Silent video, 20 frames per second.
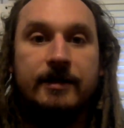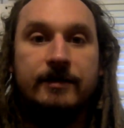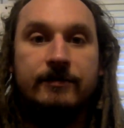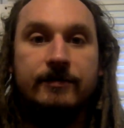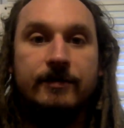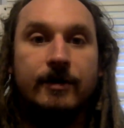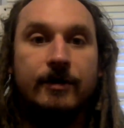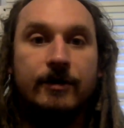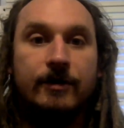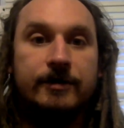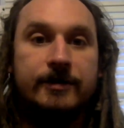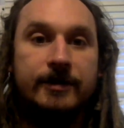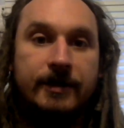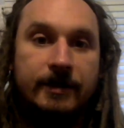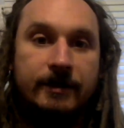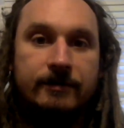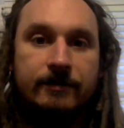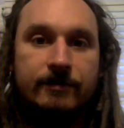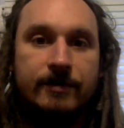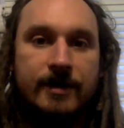hurt
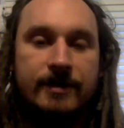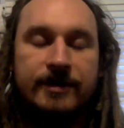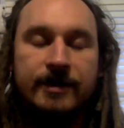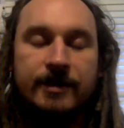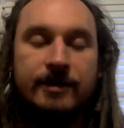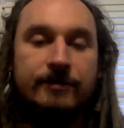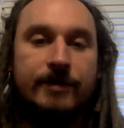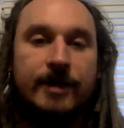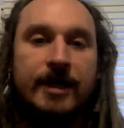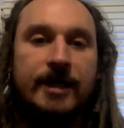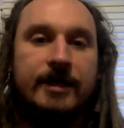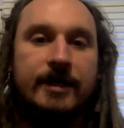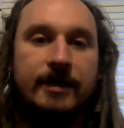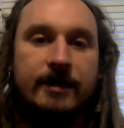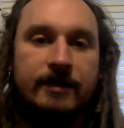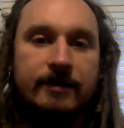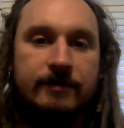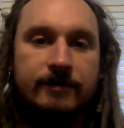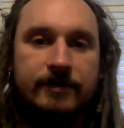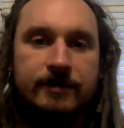it, or I think you hit
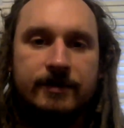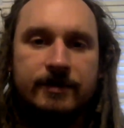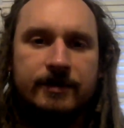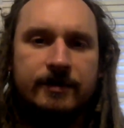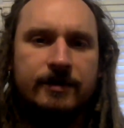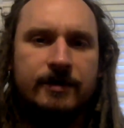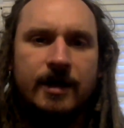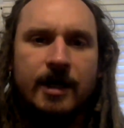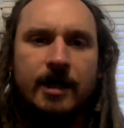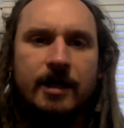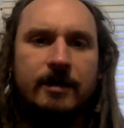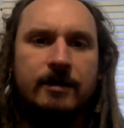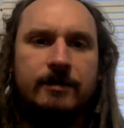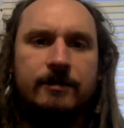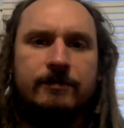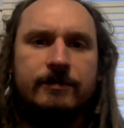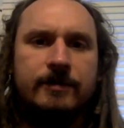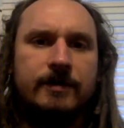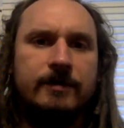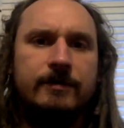it. It was either
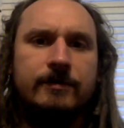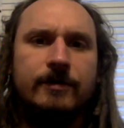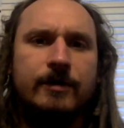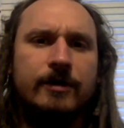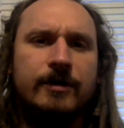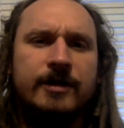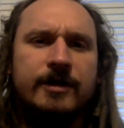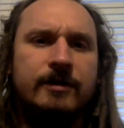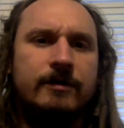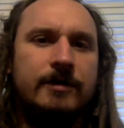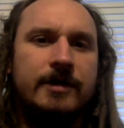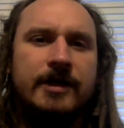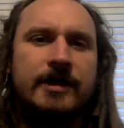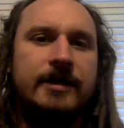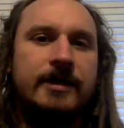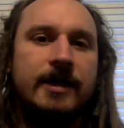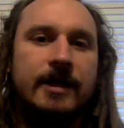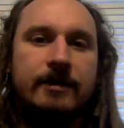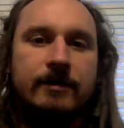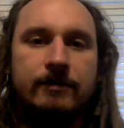you hurt it or hit
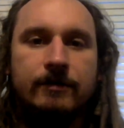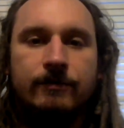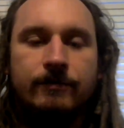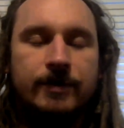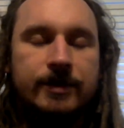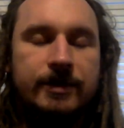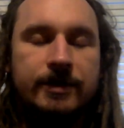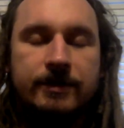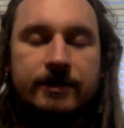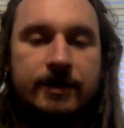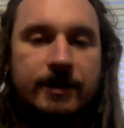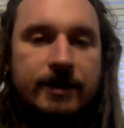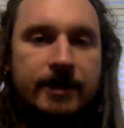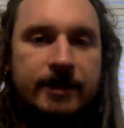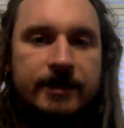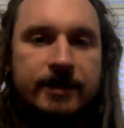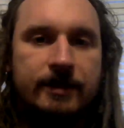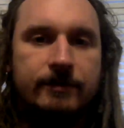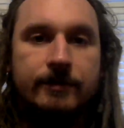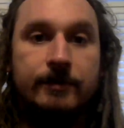it. I don't know which thing I
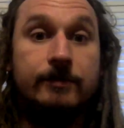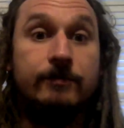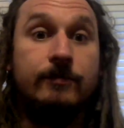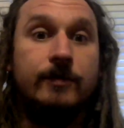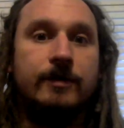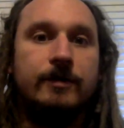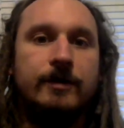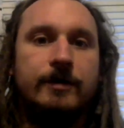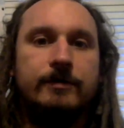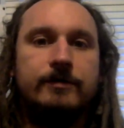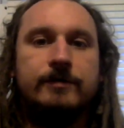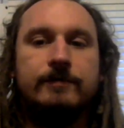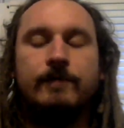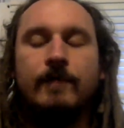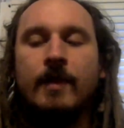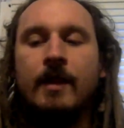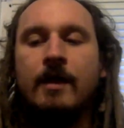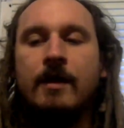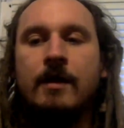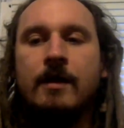said. It was one of
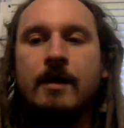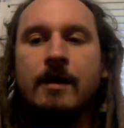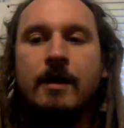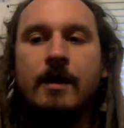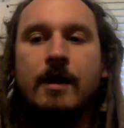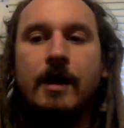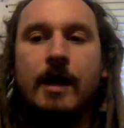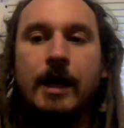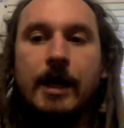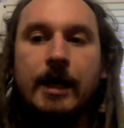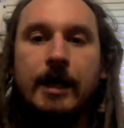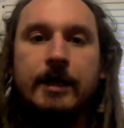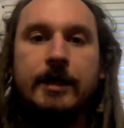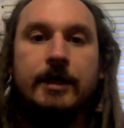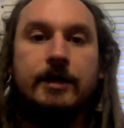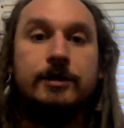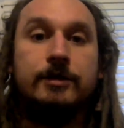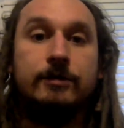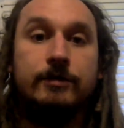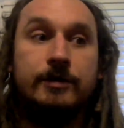those. And
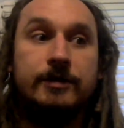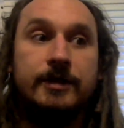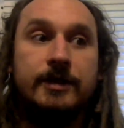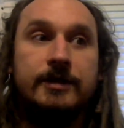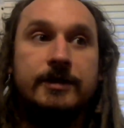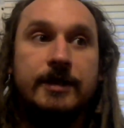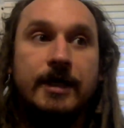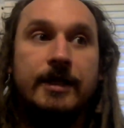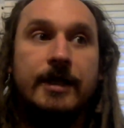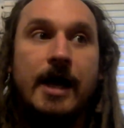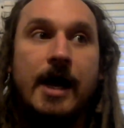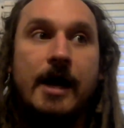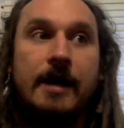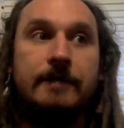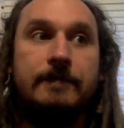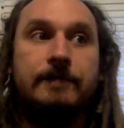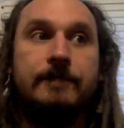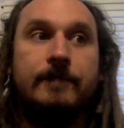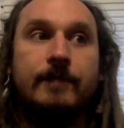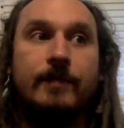as soon as I said
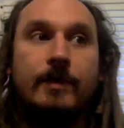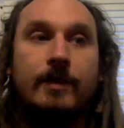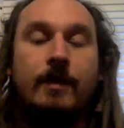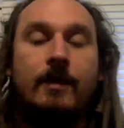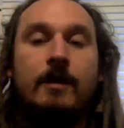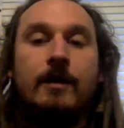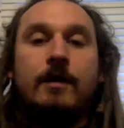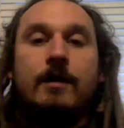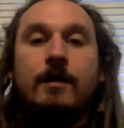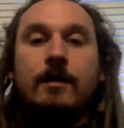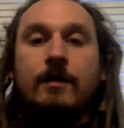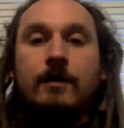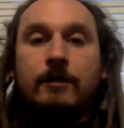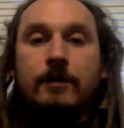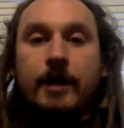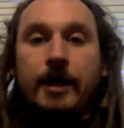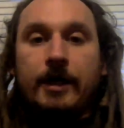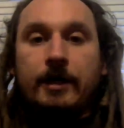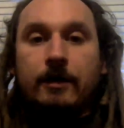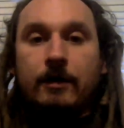that,
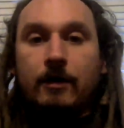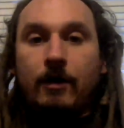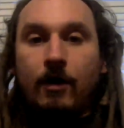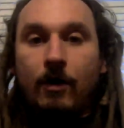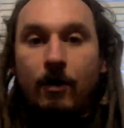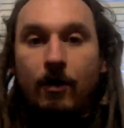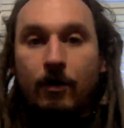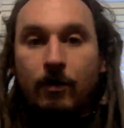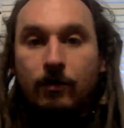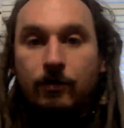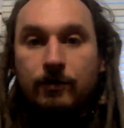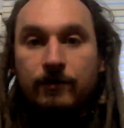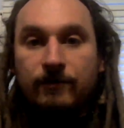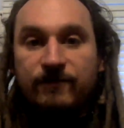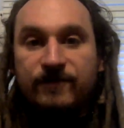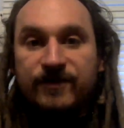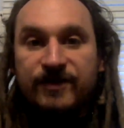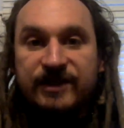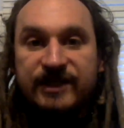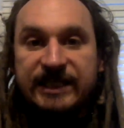like all
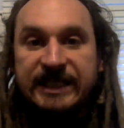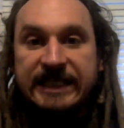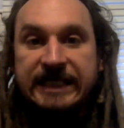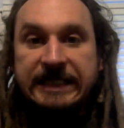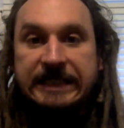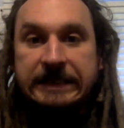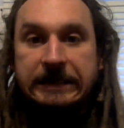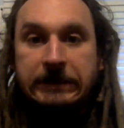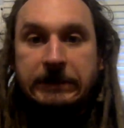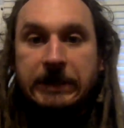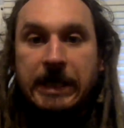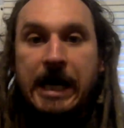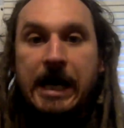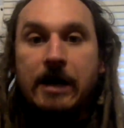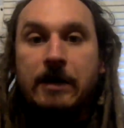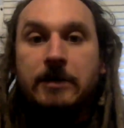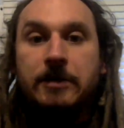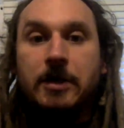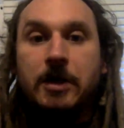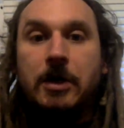of the things
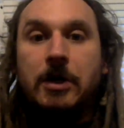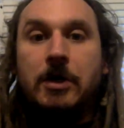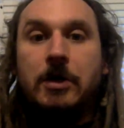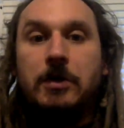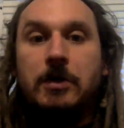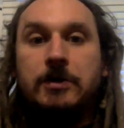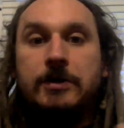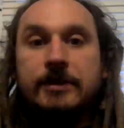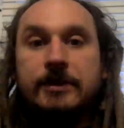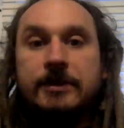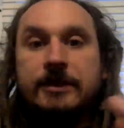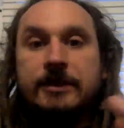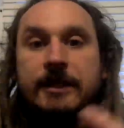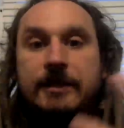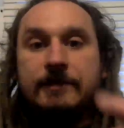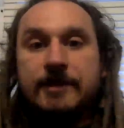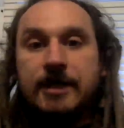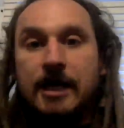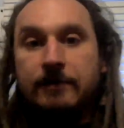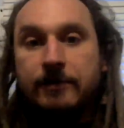around all at the
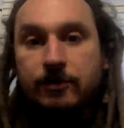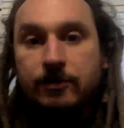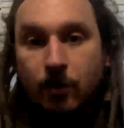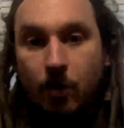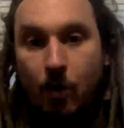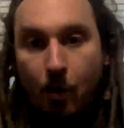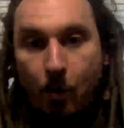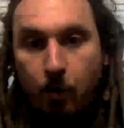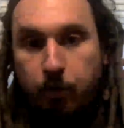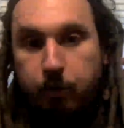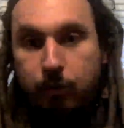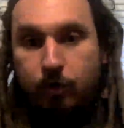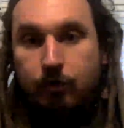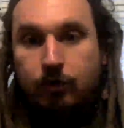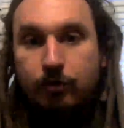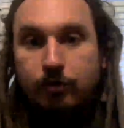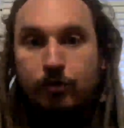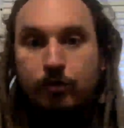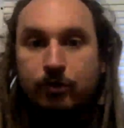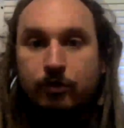same time just went
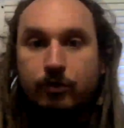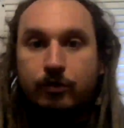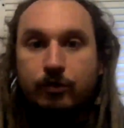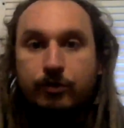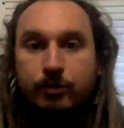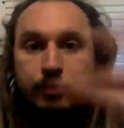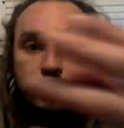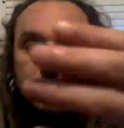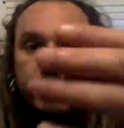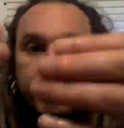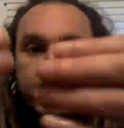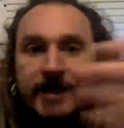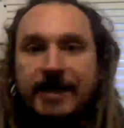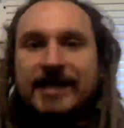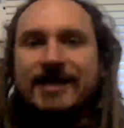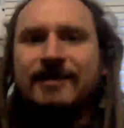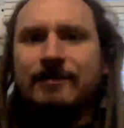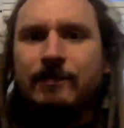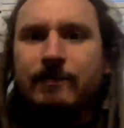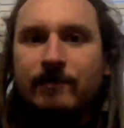like
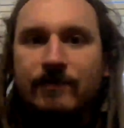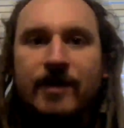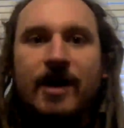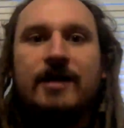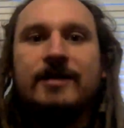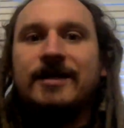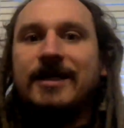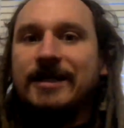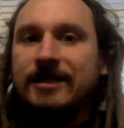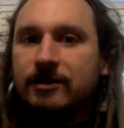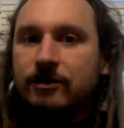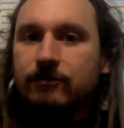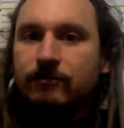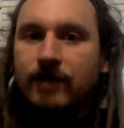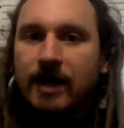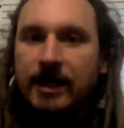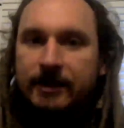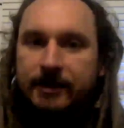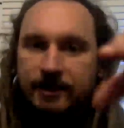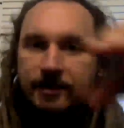in a, not like
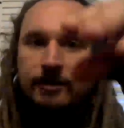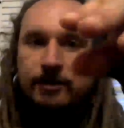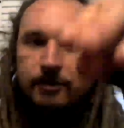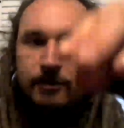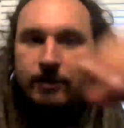directly to